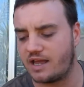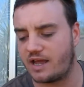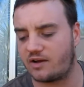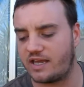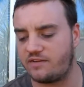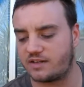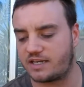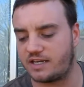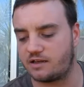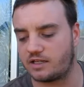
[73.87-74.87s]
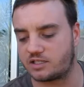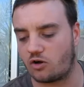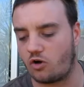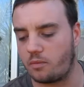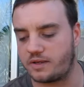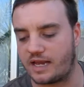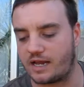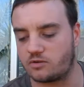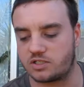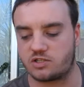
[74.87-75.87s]
Our Even Keel is a hoppy
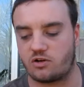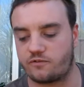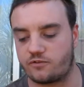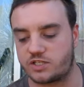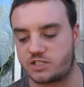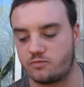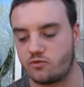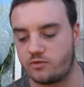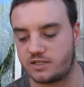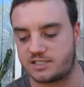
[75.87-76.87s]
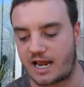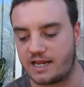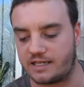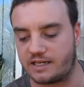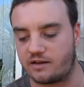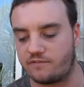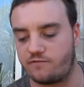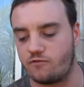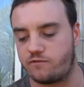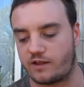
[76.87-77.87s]
ale designed for a smooth sailing. A
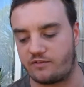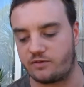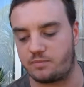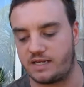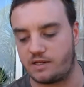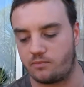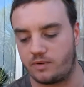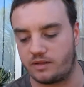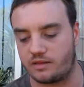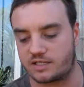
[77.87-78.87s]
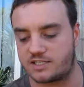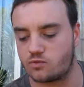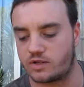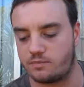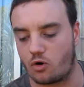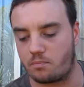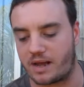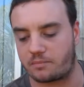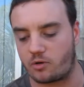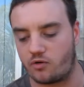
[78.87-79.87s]
full-flavoured beer with a silky malt
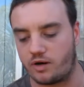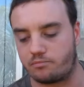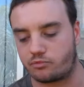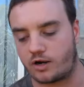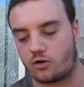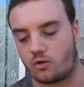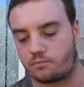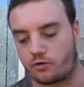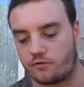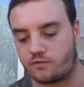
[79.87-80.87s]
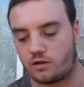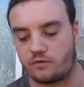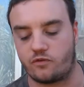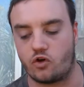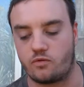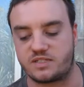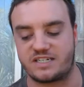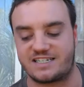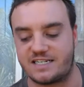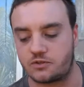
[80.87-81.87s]
backbone and bright hop profile of herbs
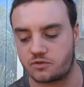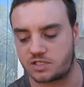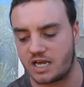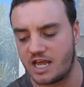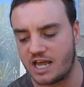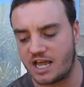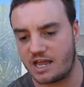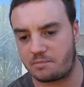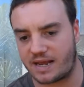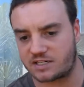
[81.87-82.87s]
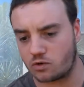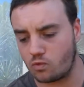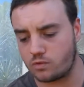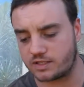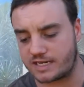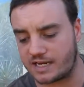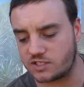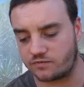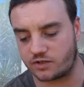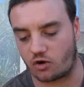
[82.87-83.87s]
and citrus. It packs all the
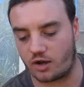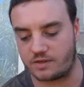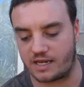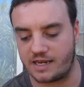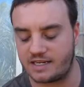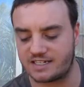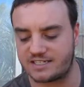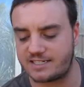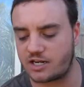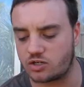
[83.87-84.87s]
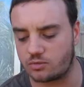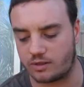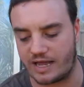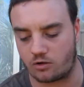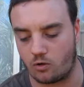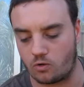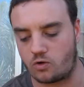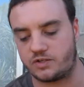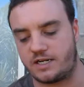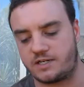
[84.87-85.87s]
taste of an IPA in a sessionable alcohol
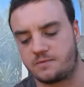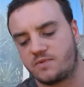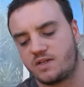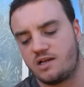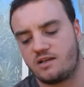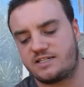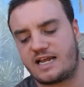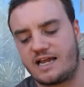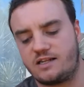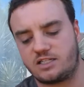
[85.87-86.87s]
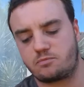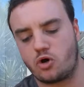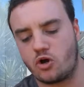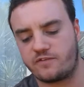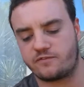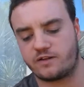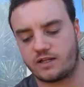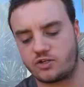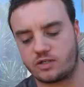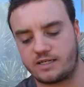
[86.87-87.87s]
content. This ale is perfect for
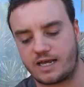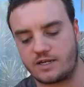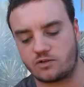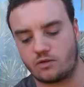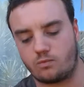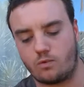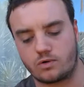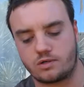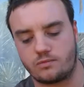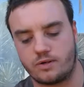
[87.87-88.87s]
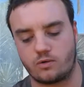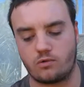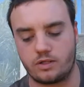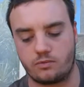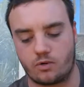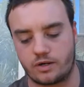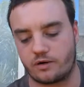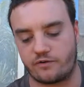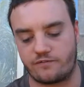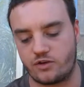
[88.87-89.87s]
leisurely days on the water when all you want
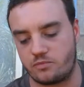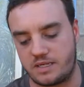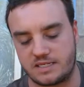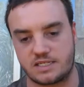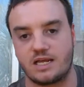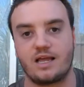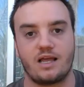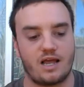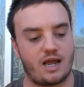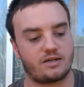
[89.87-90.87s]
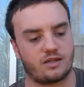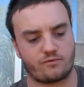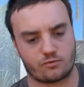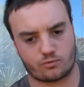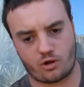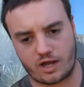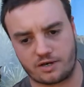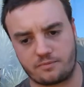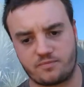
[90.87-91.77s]
are a few beers and a level ride.